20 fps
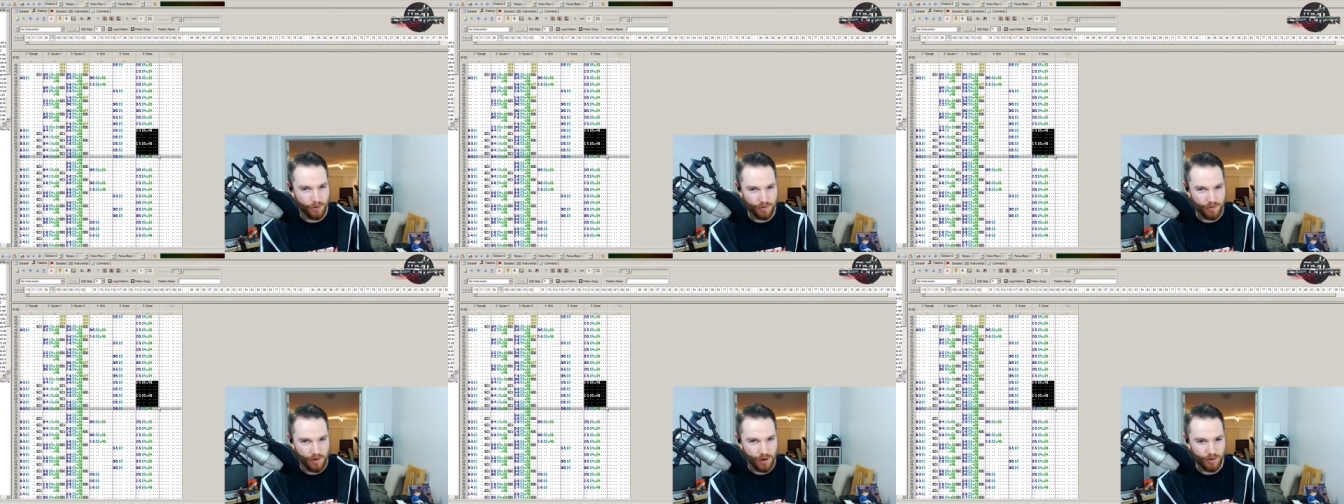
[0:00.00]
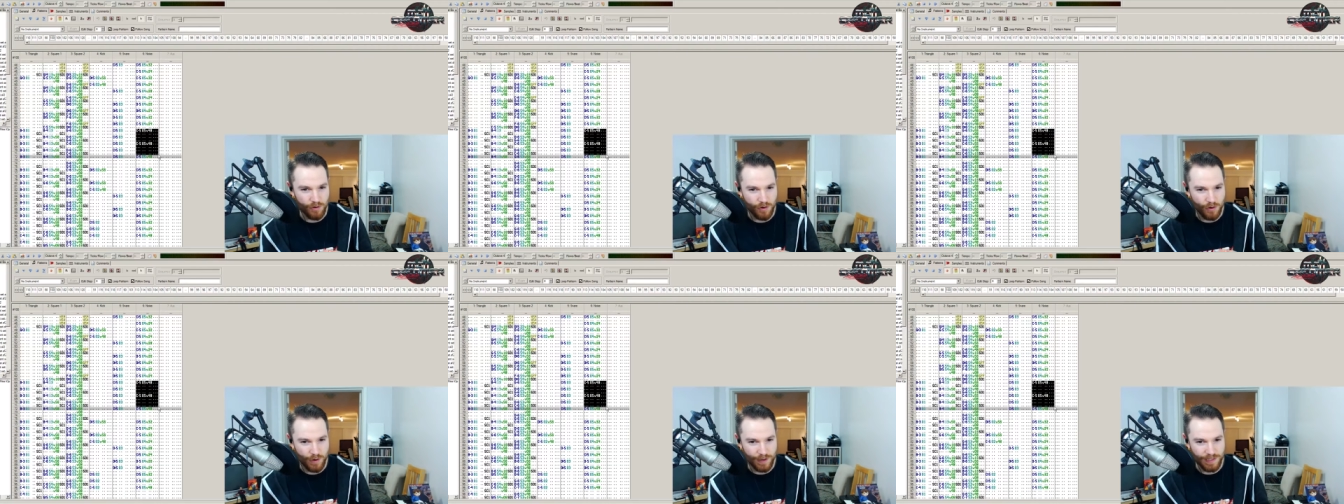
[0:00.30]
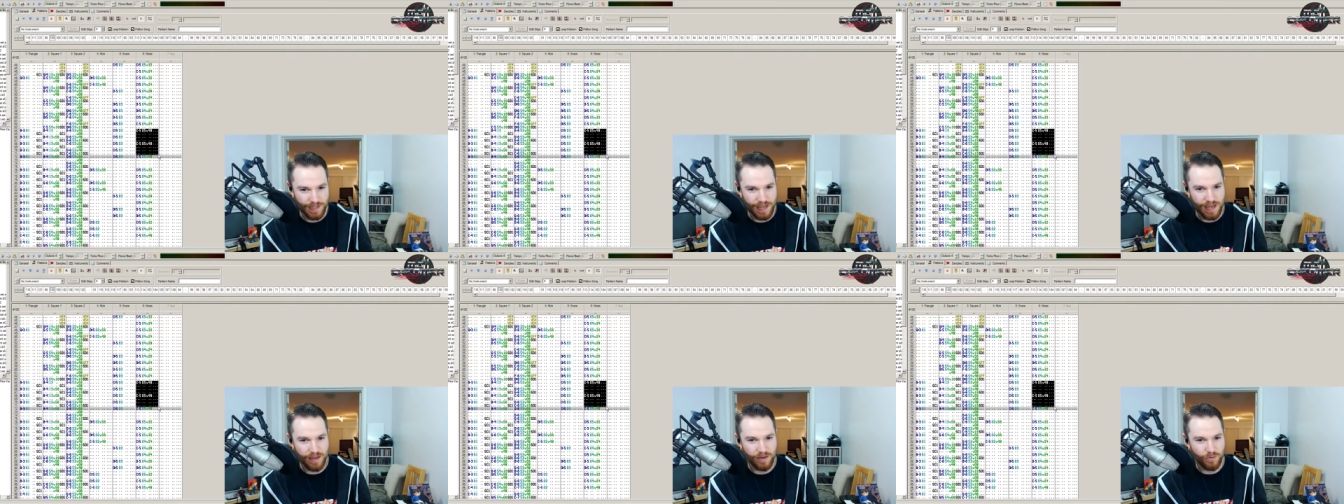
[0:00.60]
row
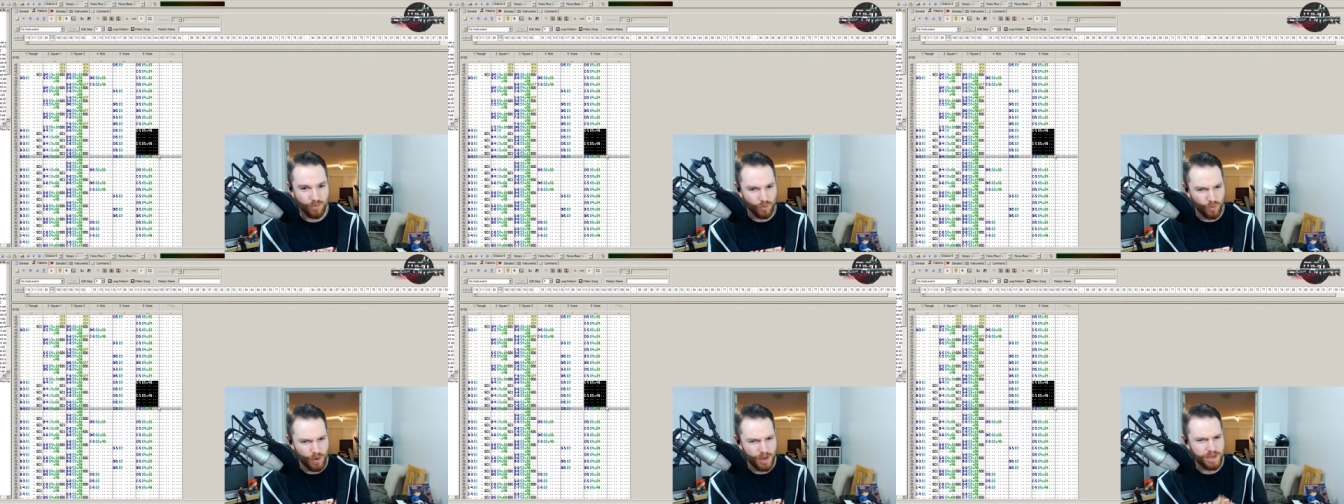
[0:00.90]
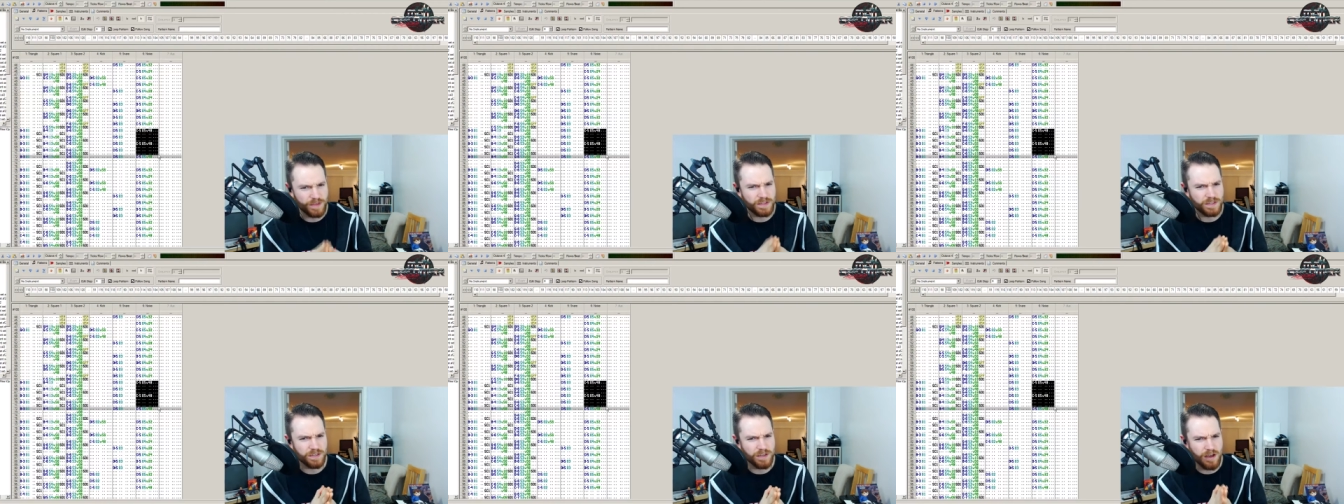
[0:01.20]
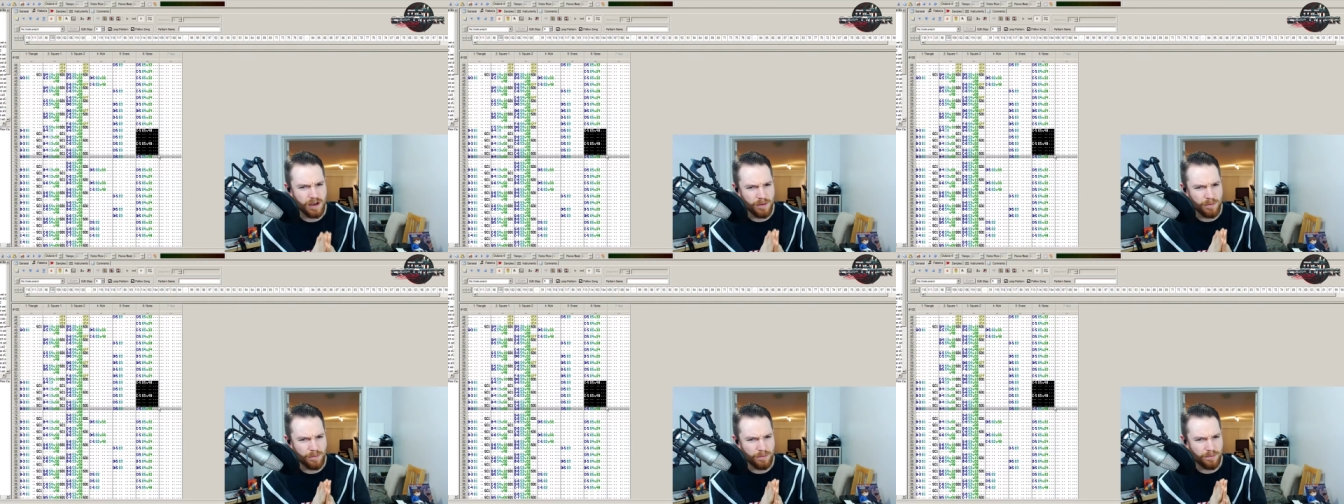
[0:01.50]
noise hit with
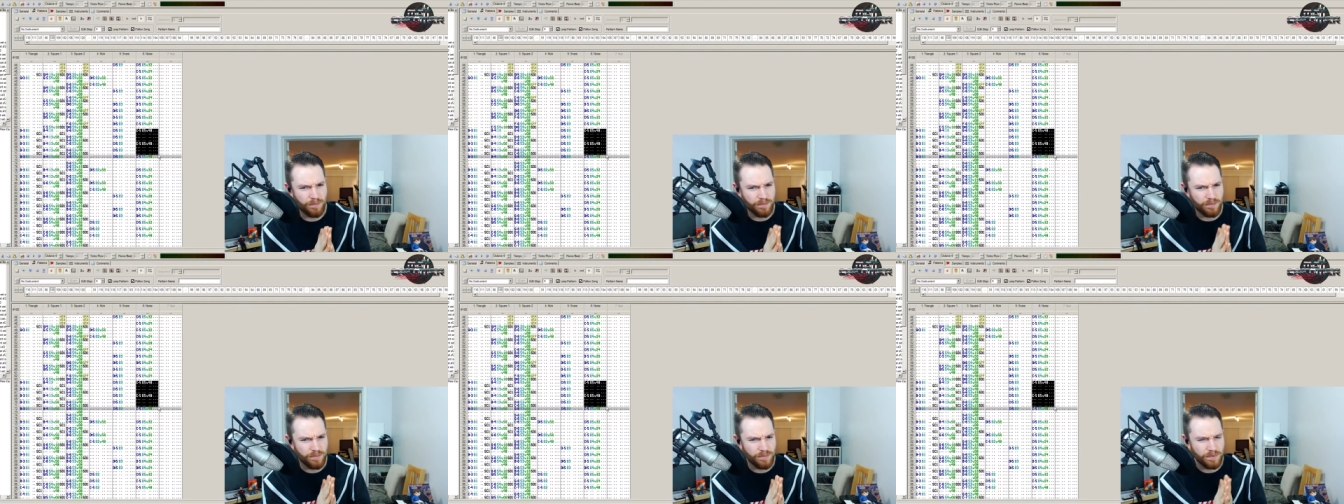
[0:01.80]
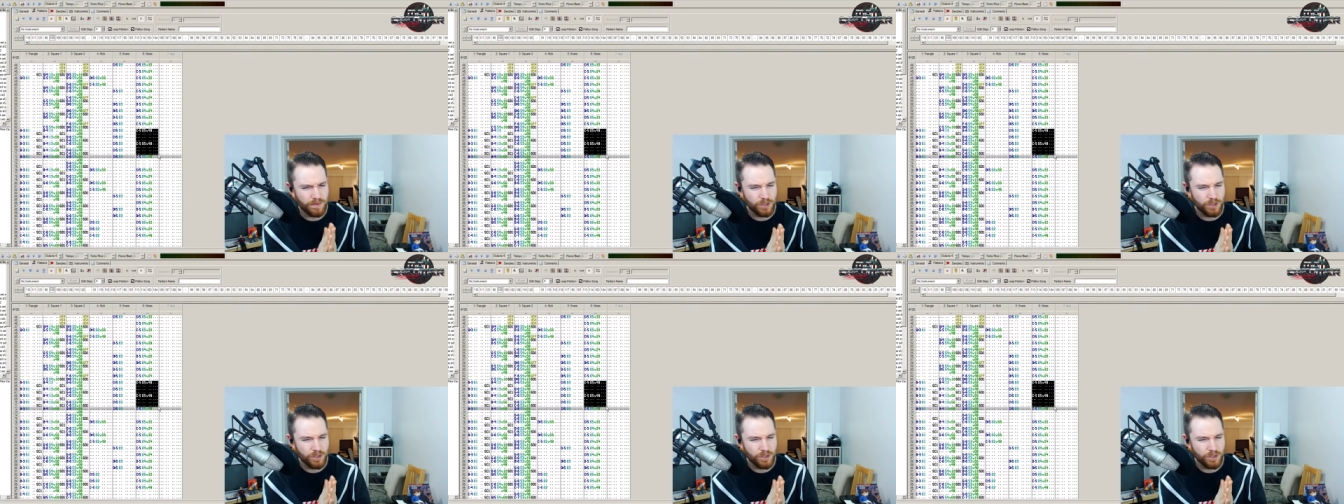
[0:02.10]
some